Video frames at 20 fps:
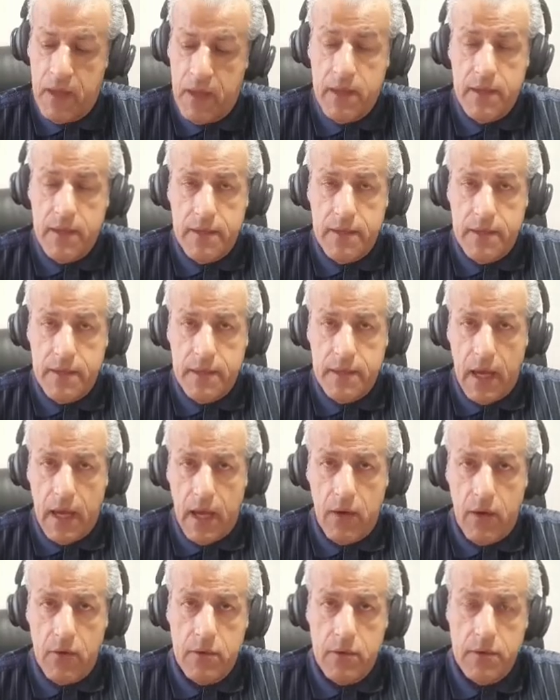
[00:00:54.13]
Now,
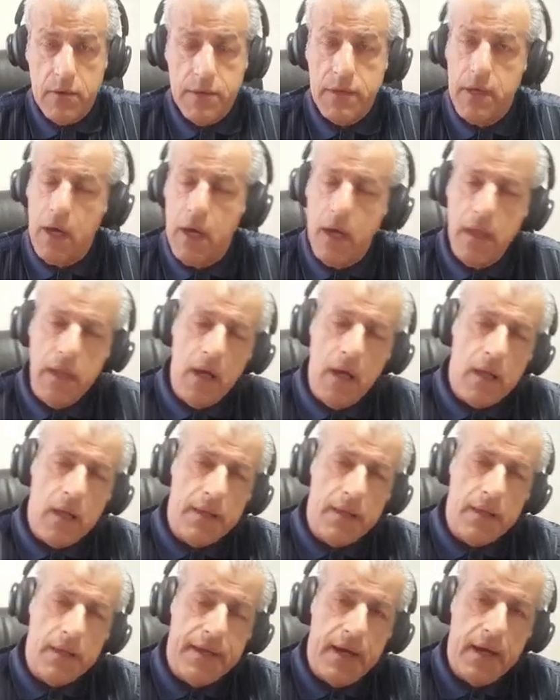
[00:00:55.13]
the other
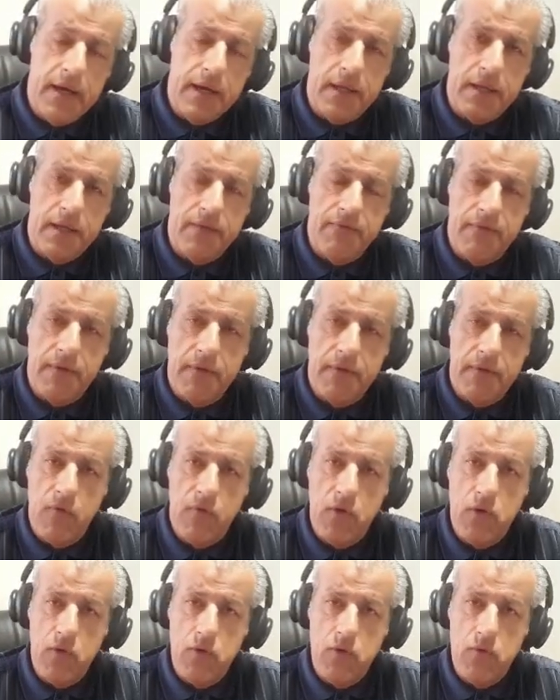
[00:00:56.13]
alternative that
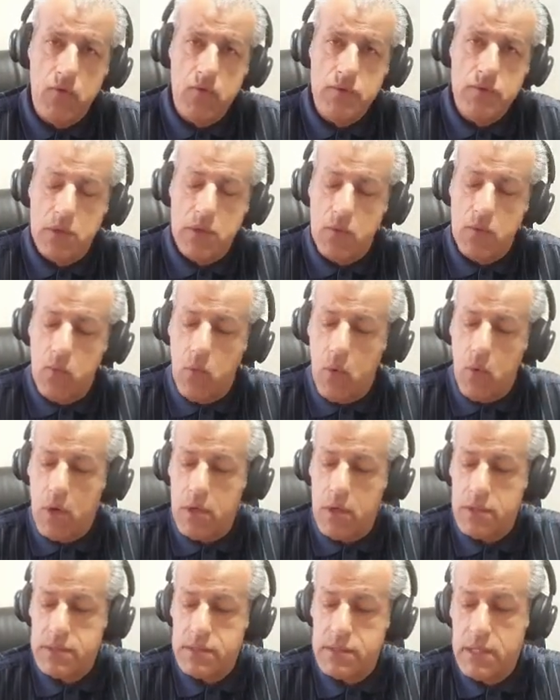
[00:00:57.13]
we used was
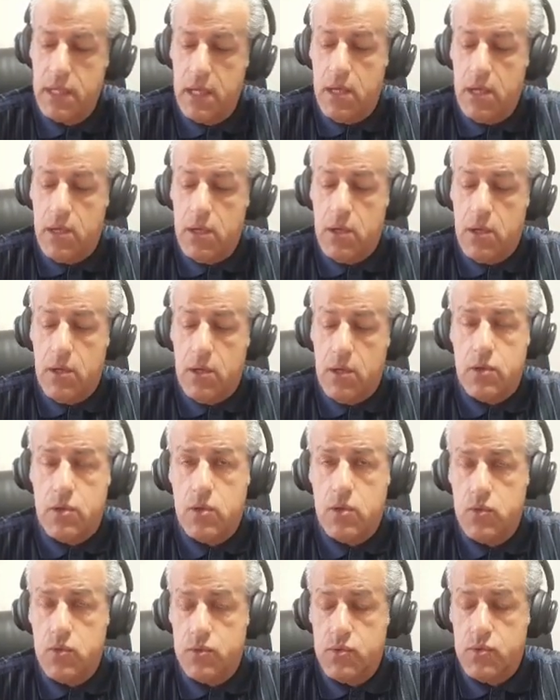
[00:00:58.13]
to
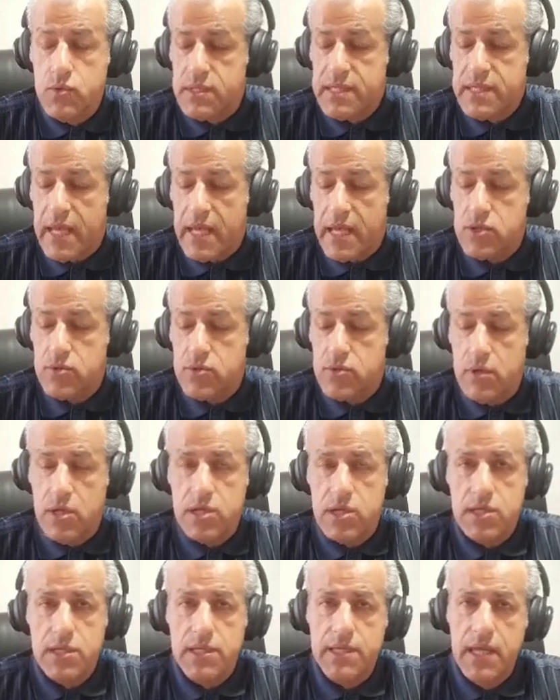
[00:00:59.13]
use saturation
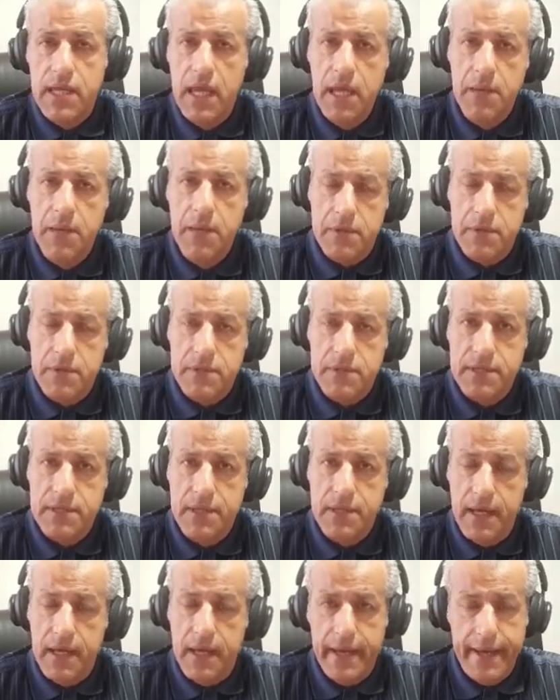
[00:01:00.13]
tables.
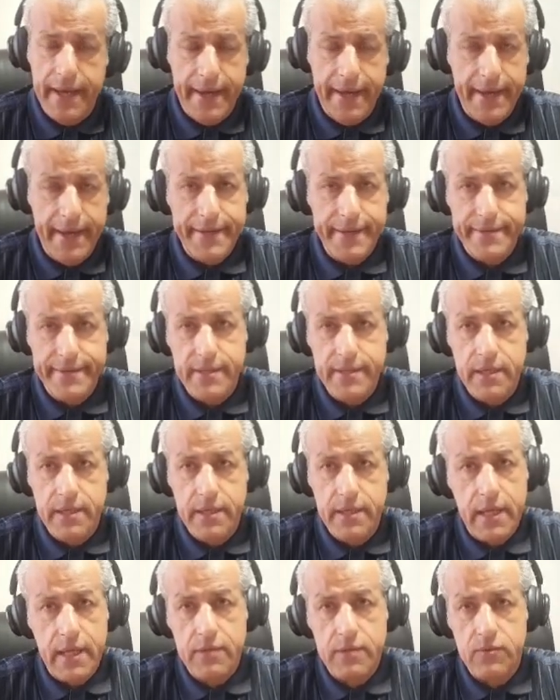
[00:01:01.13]
And that
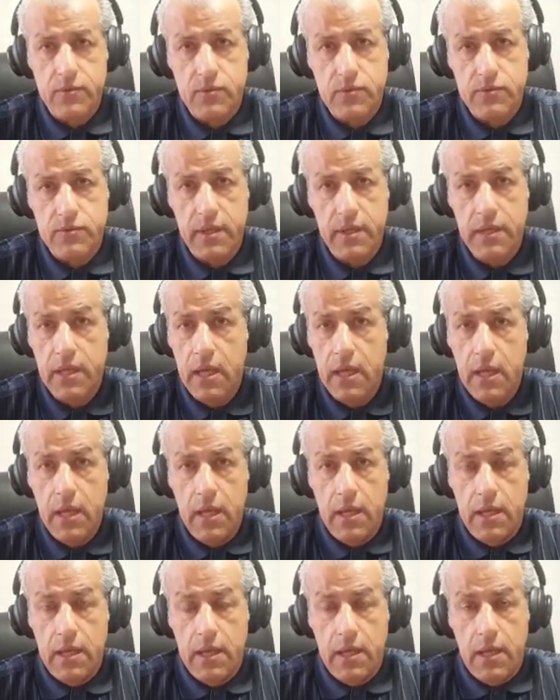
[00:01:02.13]
was when
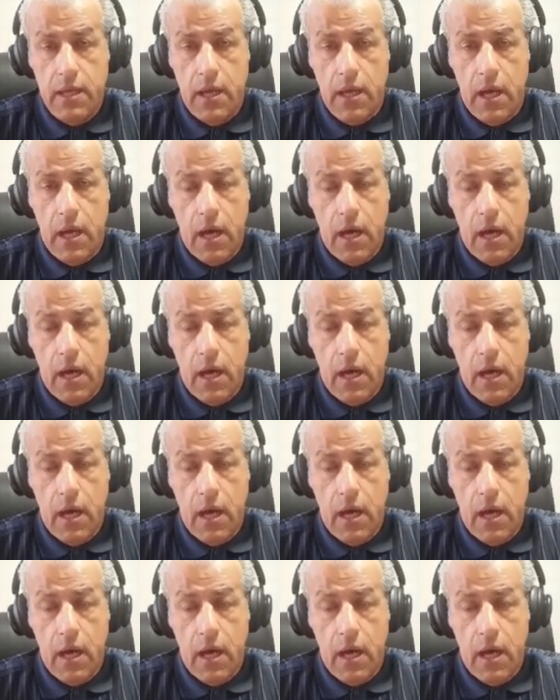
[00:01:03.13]
our